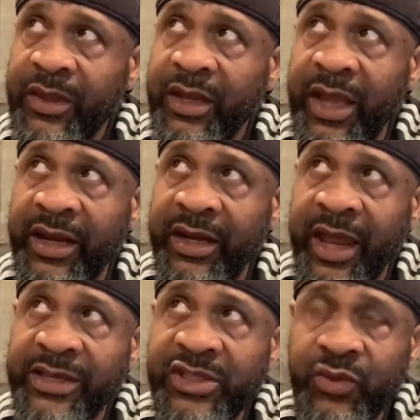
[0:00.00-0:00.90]
Got a
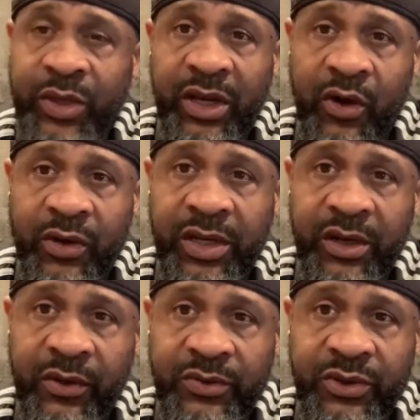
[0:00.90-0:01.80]
nice sweet oaky
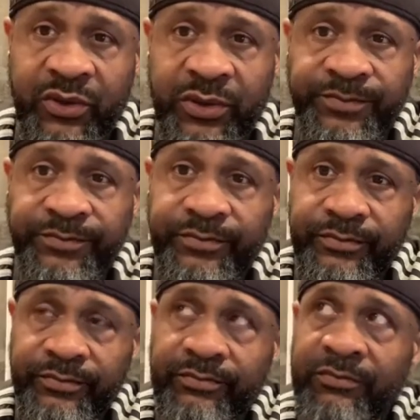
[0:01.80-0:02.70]
note to it
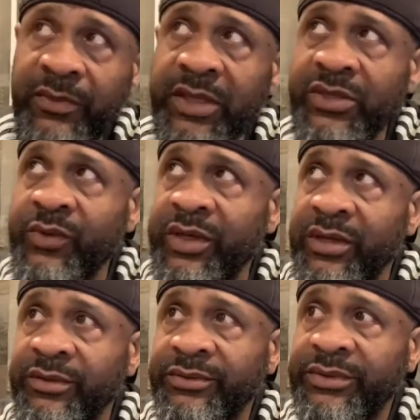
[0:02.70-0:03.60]
as well,